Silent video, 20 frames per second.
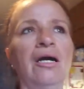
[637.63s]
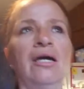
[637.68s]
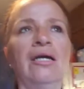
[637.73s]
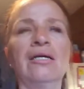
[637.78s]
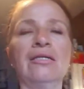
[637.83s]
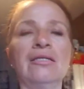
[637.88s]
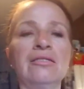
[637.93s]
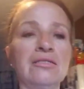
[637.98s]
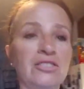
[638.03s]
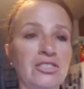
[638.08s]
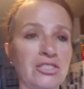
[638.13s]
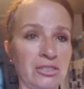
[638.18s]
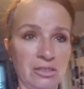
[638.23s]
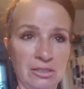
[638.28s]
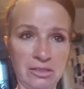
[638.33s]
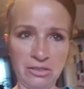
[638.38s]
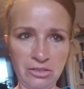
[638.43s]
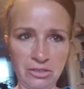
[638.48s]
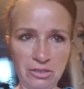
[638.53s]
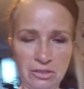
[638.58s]
It is
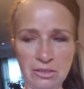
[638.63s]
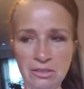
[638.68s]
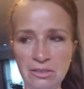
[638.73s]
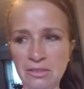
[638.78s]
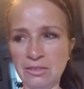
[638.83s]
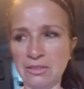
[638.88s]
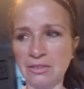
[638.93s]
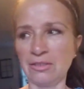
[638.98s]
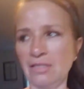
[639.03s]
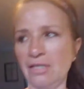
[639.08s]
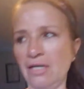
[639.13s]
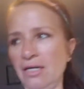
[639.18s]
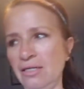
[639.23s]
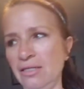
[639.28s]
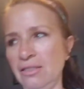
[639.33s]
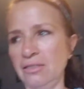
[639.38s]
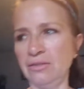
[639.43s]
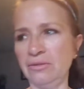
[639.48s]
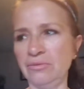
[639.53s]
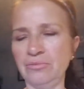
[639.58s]
delicious.
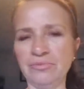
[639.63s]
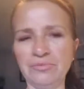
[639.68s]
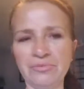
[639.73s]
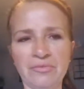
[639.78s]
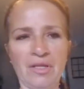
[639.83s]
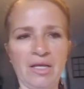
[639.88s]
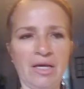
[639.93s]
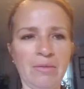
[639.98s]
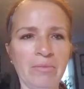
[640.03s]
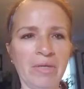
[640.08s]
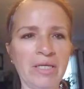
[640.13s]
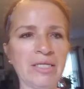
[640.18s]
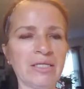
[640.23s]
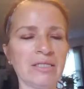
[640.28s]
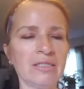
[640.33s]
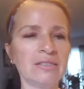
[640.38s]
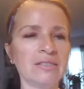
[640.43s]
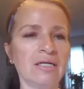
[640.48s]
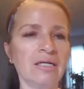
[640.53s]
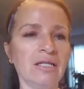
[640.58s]
I make
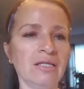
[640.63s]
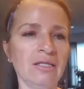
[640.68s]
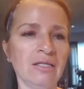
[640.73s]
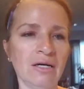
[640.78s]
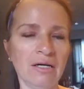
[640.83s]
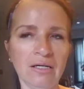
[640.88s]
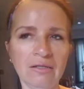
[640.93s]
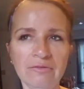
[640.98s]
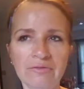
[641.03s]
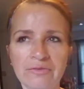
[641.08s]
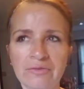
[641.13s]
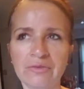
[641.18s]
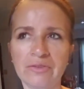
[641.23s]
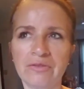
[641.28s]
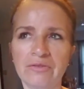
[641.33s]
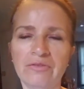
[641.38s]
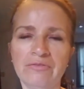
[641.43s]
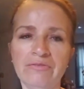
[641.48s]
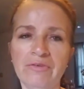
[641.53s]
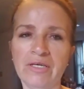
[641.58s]
it a lot for
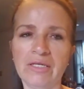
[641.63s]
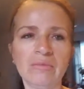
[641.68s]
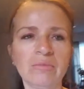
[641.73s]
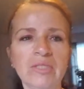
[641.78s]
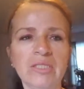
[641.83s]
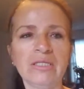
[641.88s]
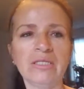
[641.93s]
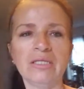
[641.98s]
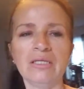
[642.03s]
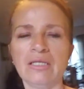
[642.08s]
the family,